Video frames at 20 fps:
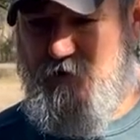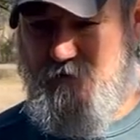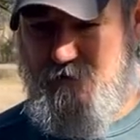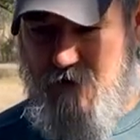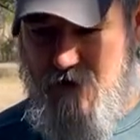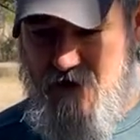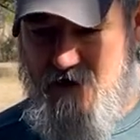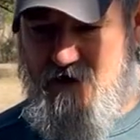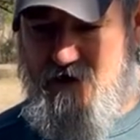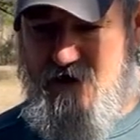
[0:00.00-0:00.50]

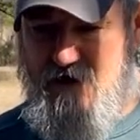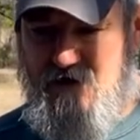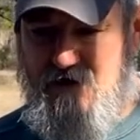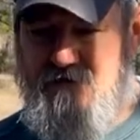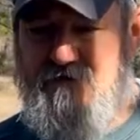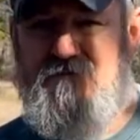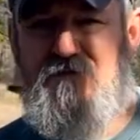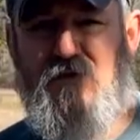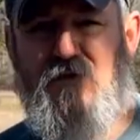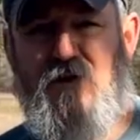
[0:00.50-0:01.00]
preparing
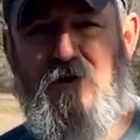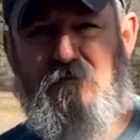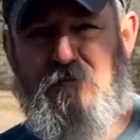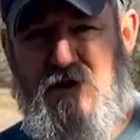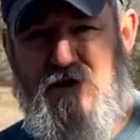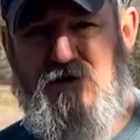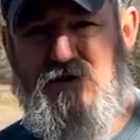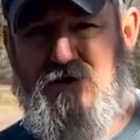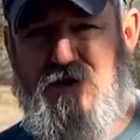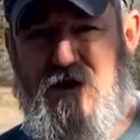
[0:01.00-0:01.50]
for a
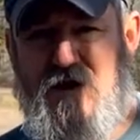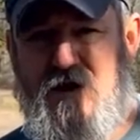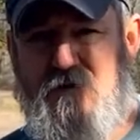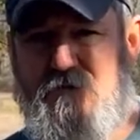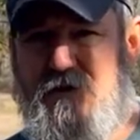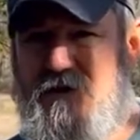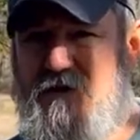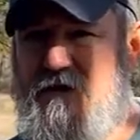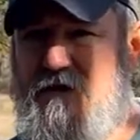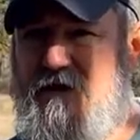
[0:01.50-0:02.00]

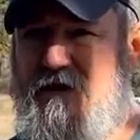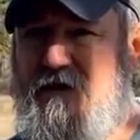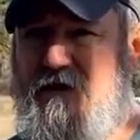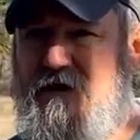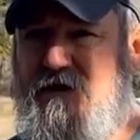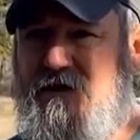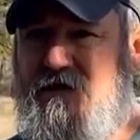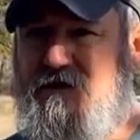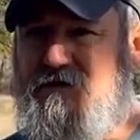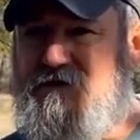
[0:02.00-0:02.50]

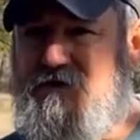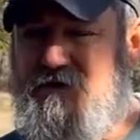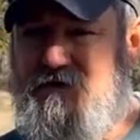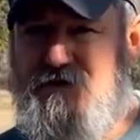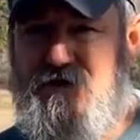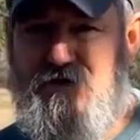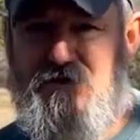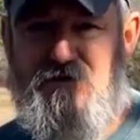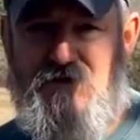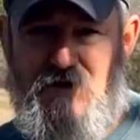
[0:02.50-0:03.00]
buildup to
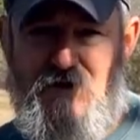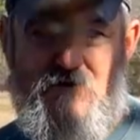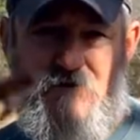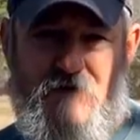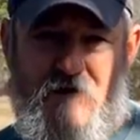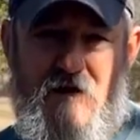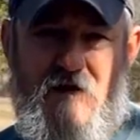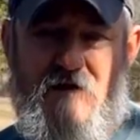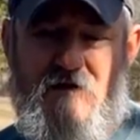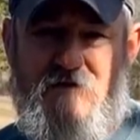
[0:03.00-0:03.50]
do two
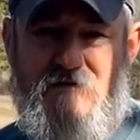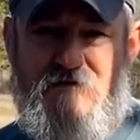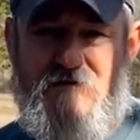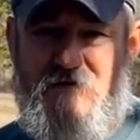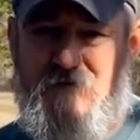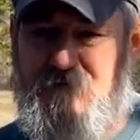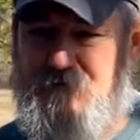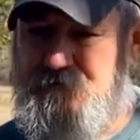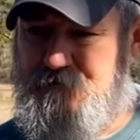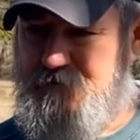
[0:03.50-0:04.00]
things.
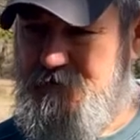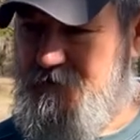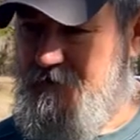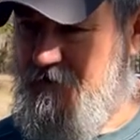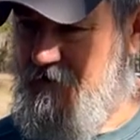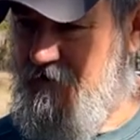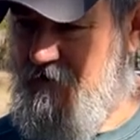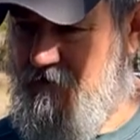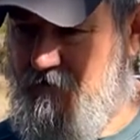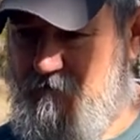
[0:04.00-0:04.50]

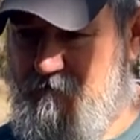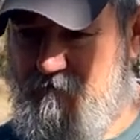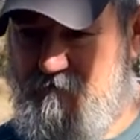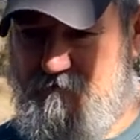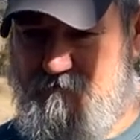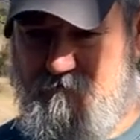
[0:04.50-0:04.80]
Um,